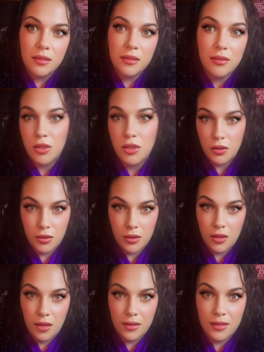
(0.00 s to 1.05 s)
the Stuart
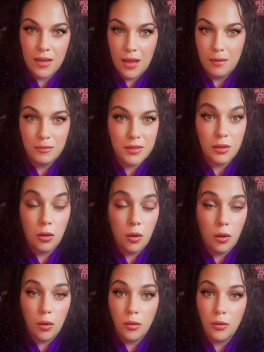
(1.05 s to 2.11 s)
clan camped in a
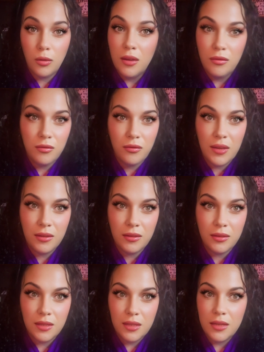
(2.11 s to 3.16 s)
hollow vale
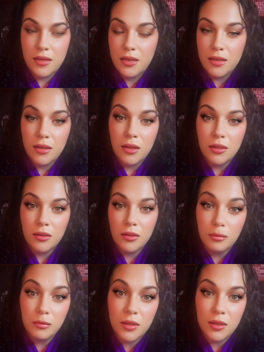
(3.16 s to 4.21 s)
near
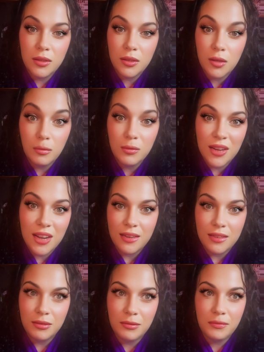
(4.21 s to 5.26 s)

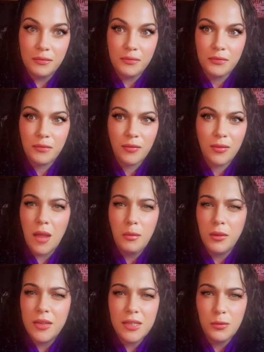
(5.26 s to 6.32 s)
Drumdrarin, a
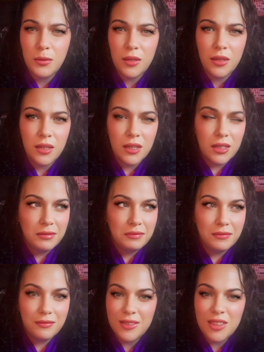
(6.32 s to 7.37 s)
place where
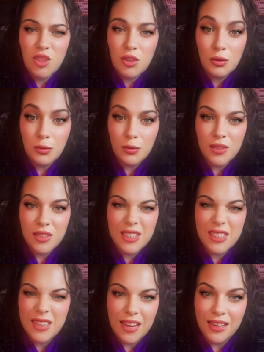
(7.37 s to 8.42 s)
the stones
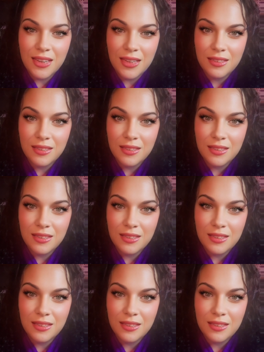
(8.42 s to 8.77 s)
sing